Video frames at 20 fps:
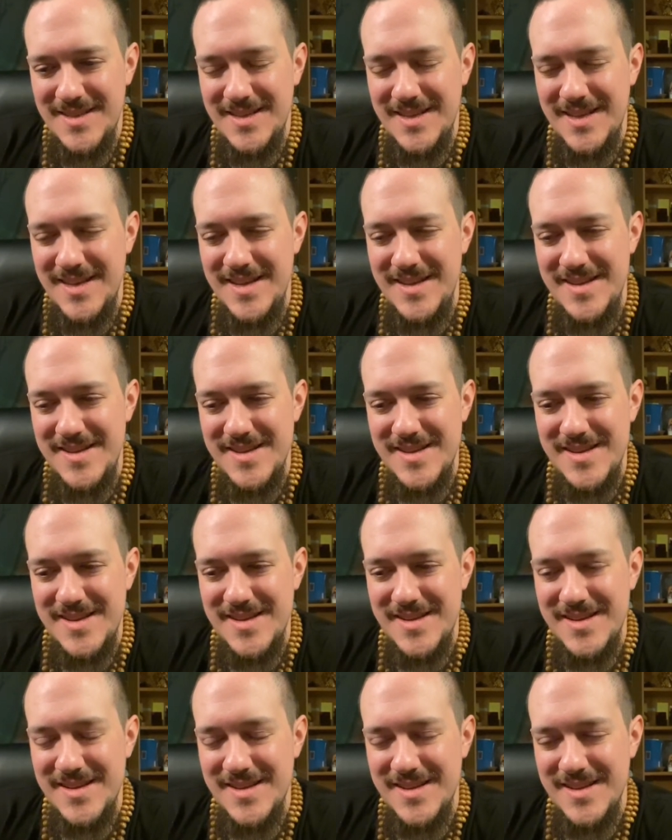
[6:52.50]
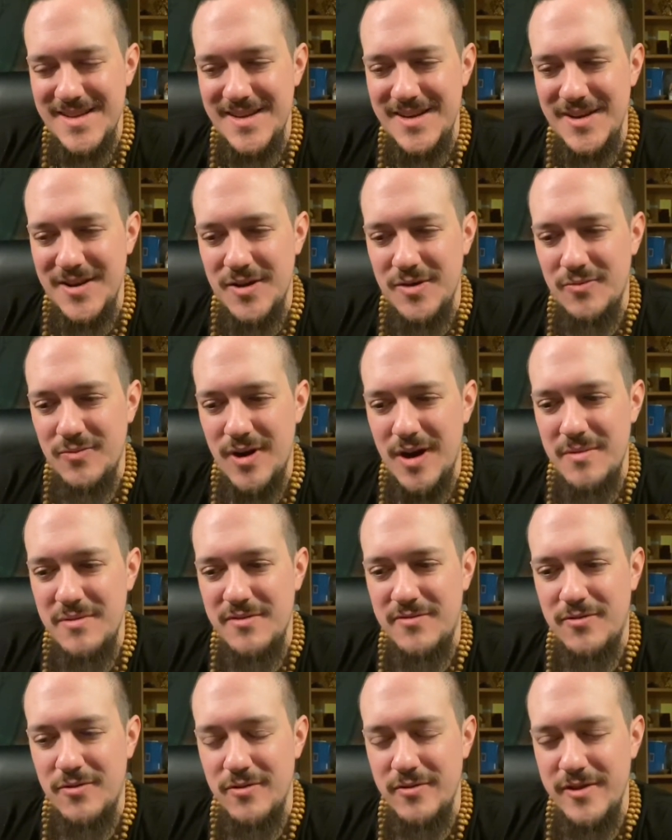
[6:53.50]
he's, you know, right
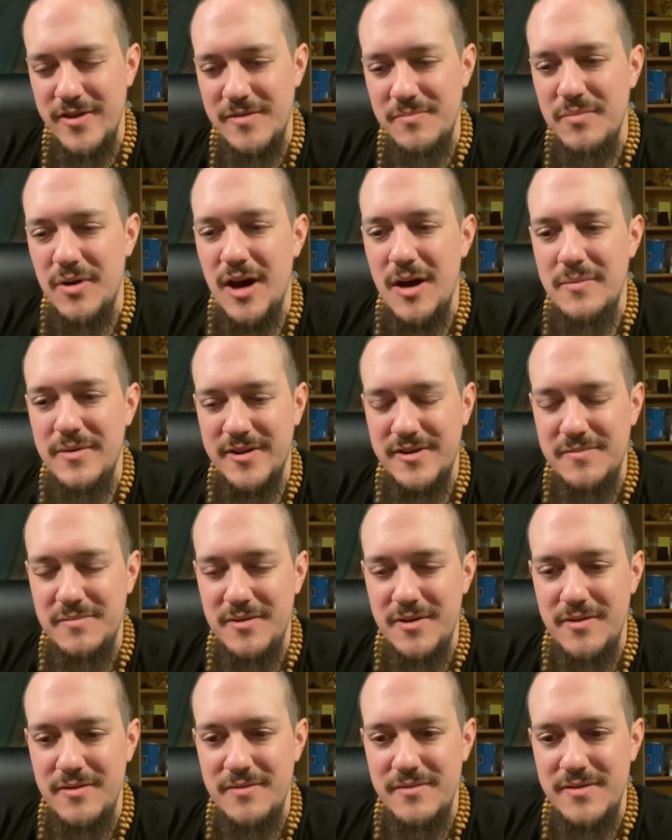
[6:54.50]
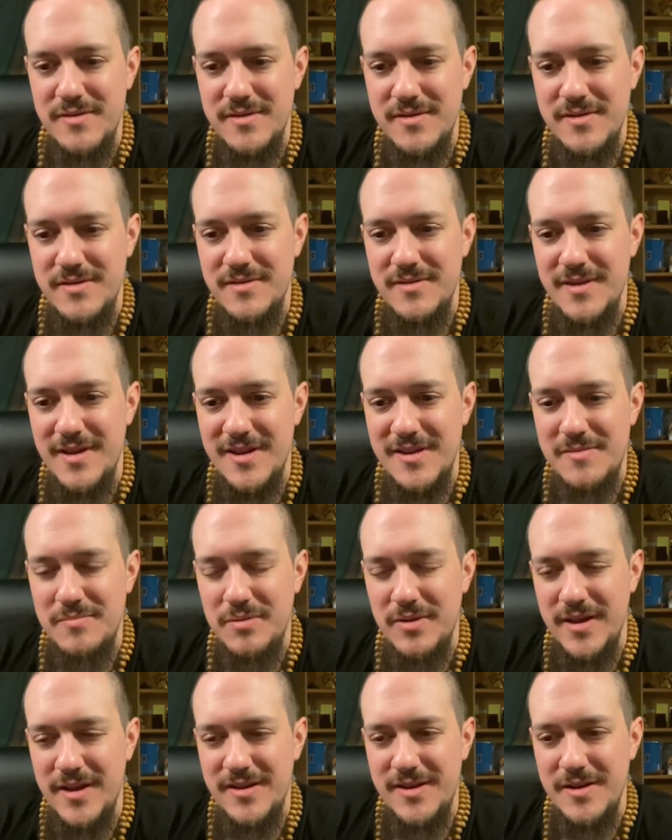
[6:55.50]
before this bomb explodes that's
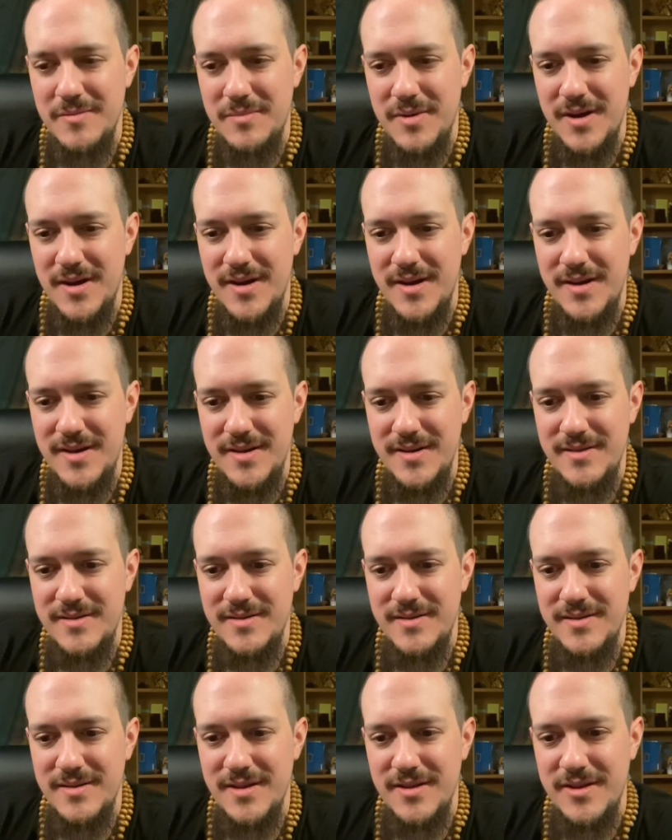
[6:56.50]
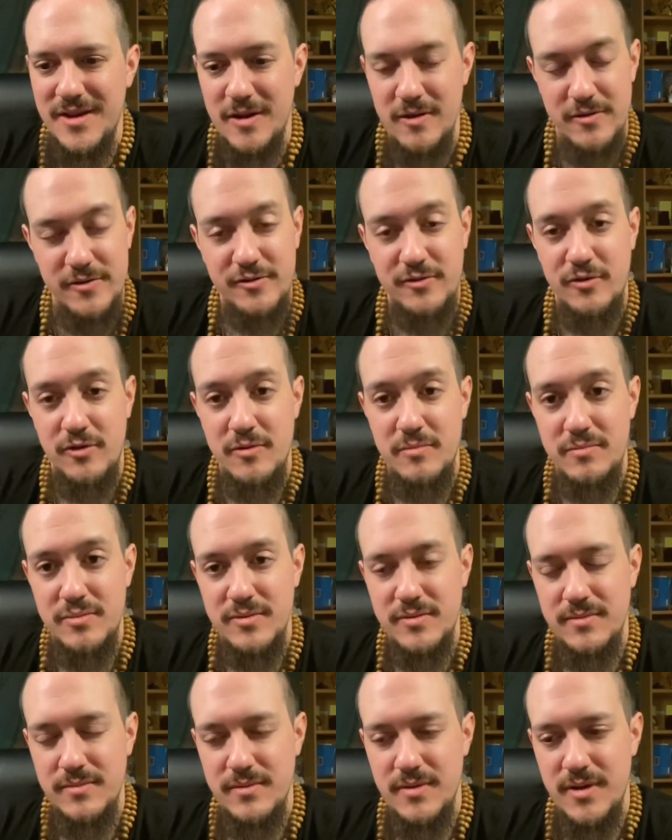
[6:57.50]
planted by a terrorist group,
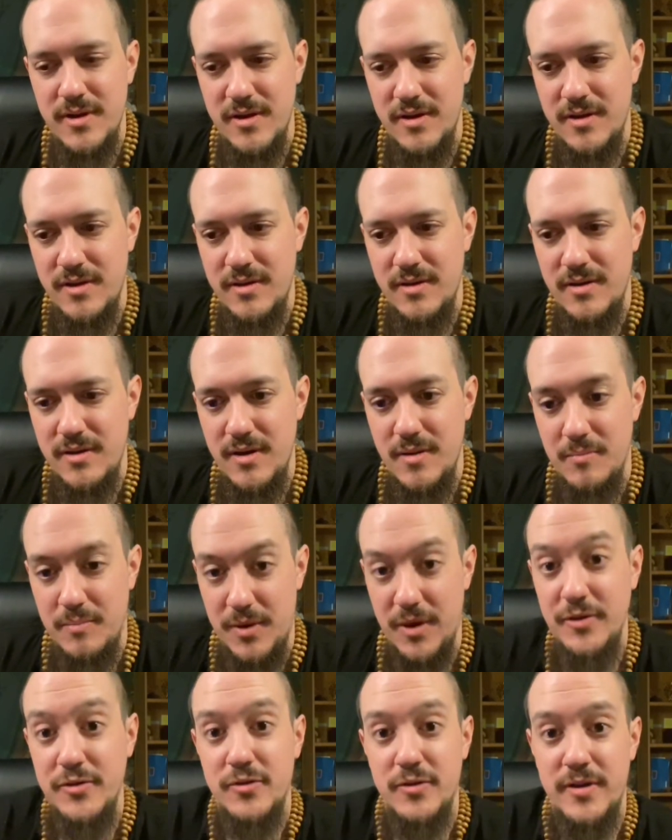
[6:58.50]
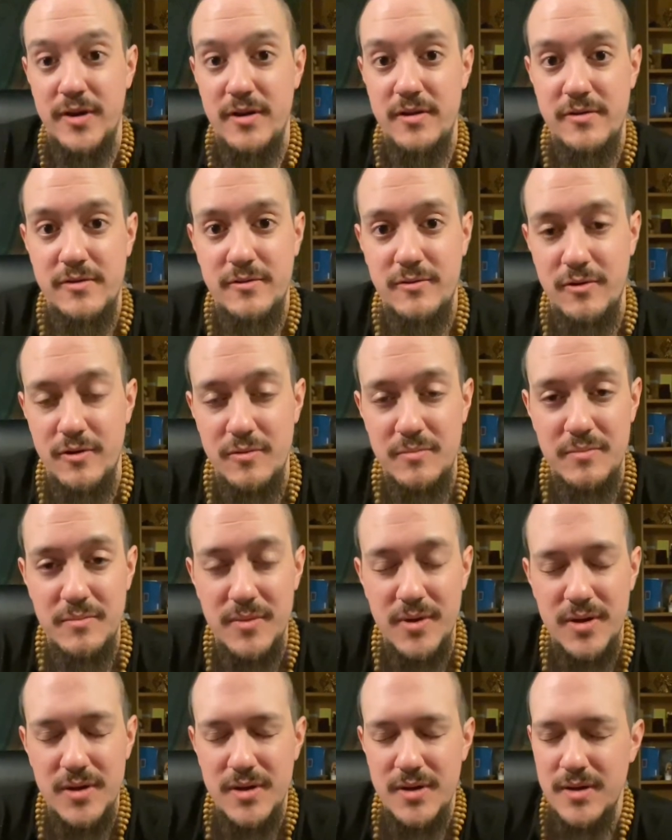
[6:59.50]
uh, a Belter terrorist group.
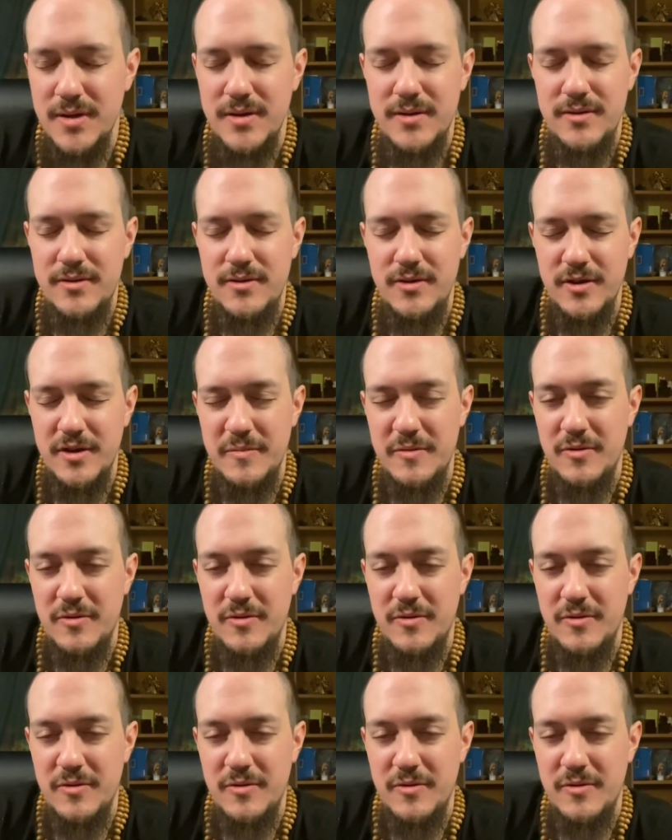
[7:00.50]
Don't get me